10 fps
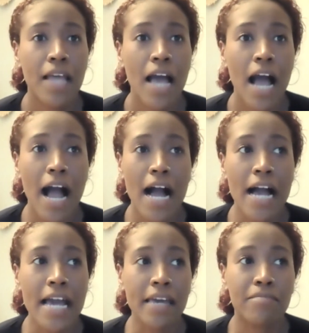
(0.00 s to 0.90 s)

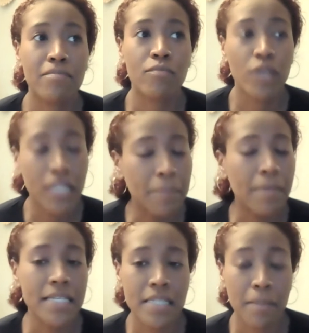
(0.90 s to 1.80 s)
I really
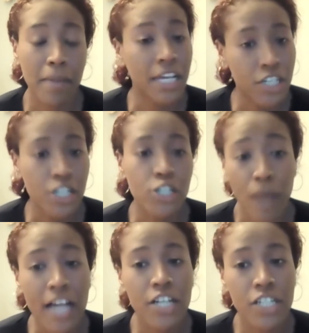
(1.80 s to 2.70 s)
miss the patient
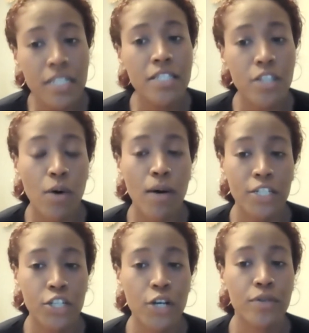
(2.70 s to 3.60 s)
interaction, so I
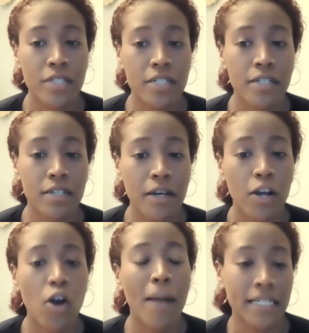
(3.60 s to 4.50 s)
chose to
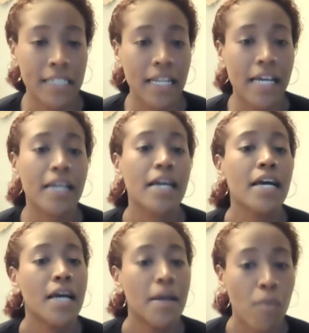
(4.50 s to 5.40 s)
go back to like
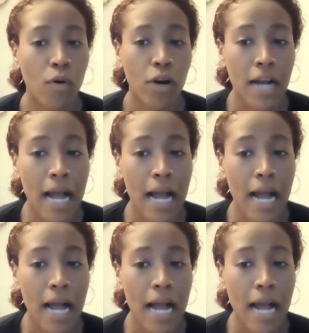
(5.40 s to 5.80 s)
more